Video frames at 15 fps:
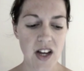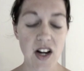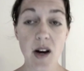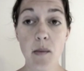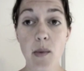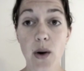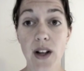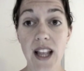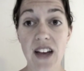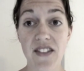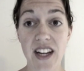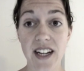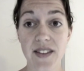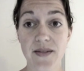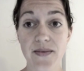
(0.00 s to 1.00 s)
Number
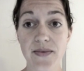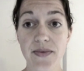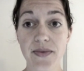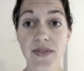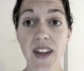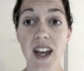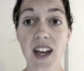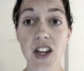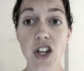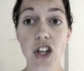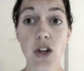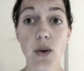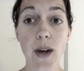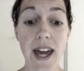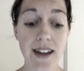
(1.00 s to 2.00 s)
11,
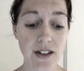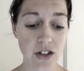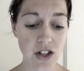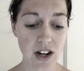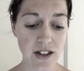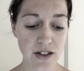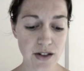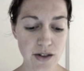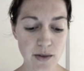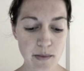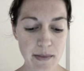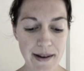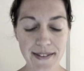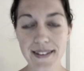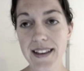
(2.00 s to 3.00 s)
you can't judge
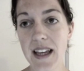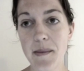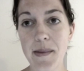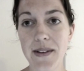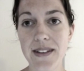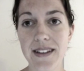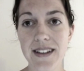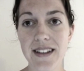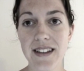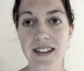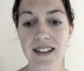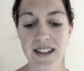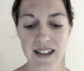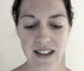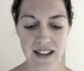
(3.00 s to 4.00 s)
by the label
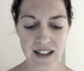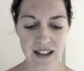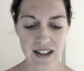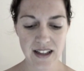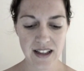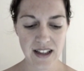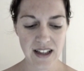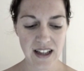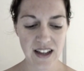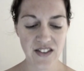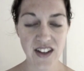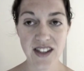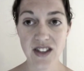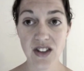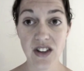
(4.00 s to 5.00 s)
if
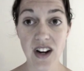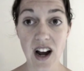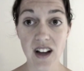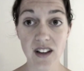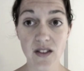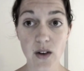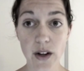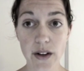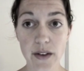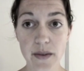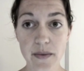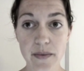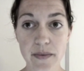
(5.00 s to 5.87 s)
it's good olive oil.